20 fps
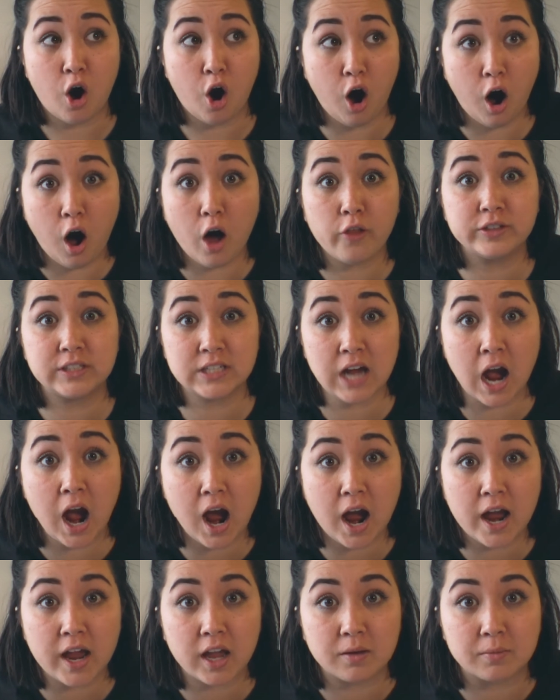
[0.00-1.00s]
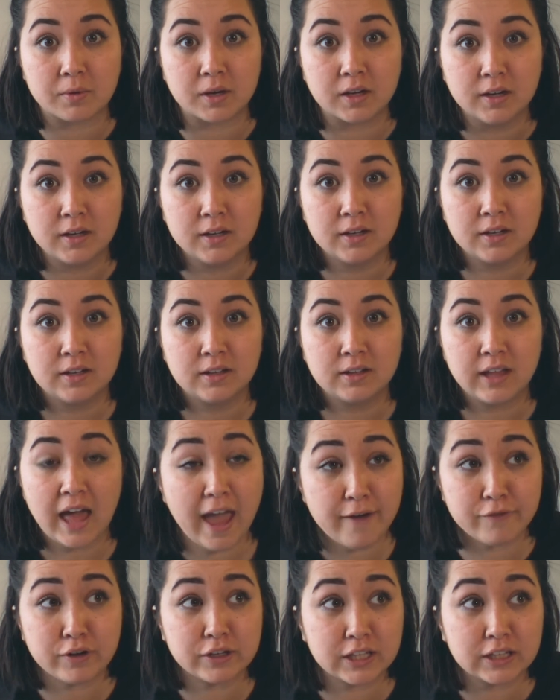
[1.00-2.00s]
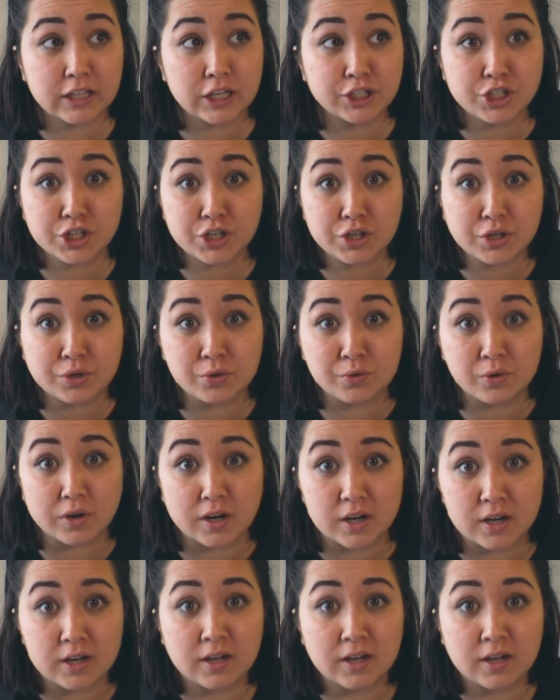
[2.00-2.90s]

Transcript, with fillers: all the time. Everything they do.